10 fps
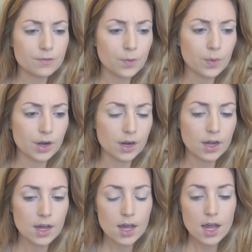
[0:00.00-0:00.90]

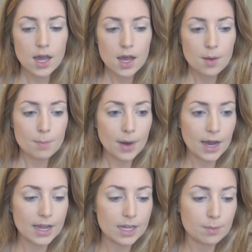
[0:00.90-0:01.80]
For
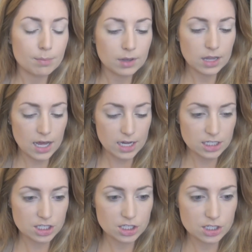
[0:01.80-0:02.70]
my
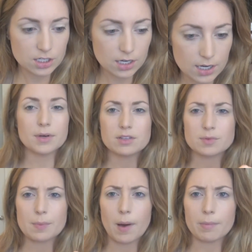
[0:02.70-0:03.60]
blush, I'm going to
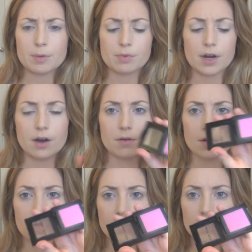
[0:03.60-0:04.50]
use my Bobbi
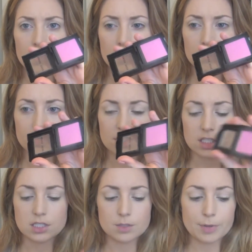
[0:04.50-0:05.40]
Brown, which
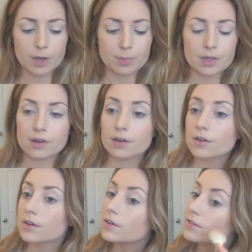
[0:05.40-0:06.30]
is the pale pink.